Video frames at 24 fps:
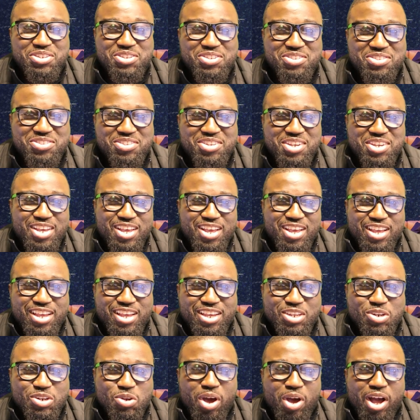is,
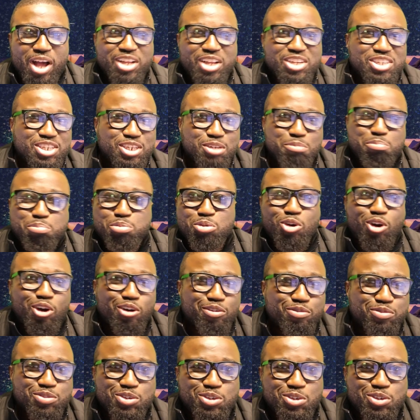you know, I'll ship you
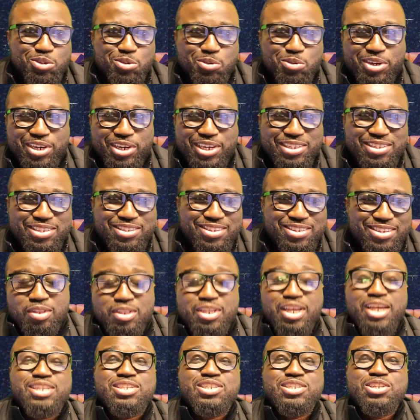off to US.
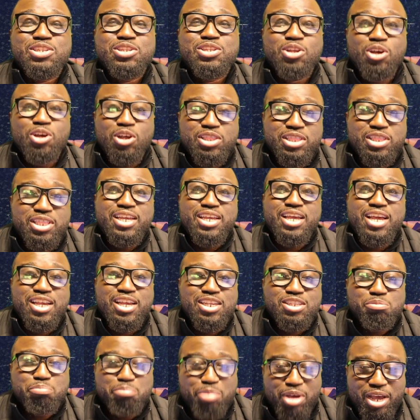There's nothing
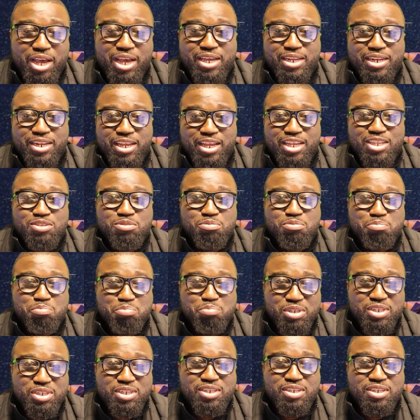as bad as
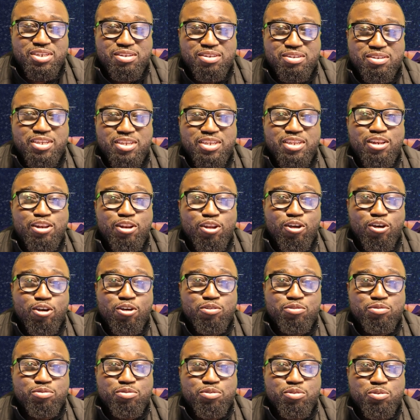being in
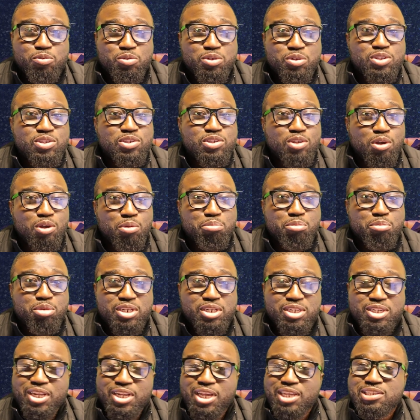love with
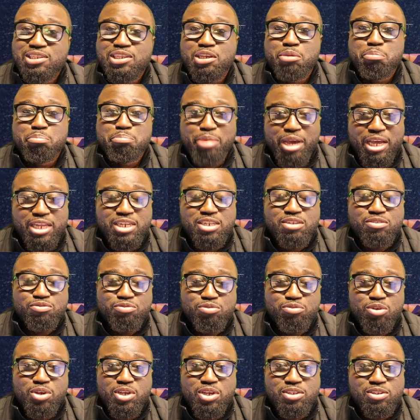somebody that's a bad
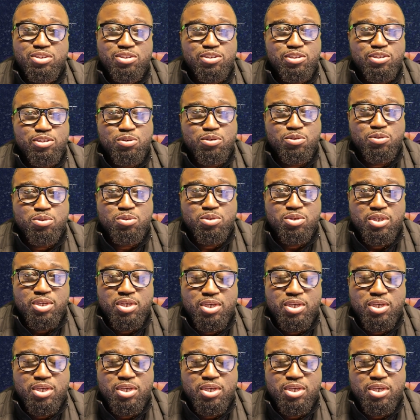influence to you.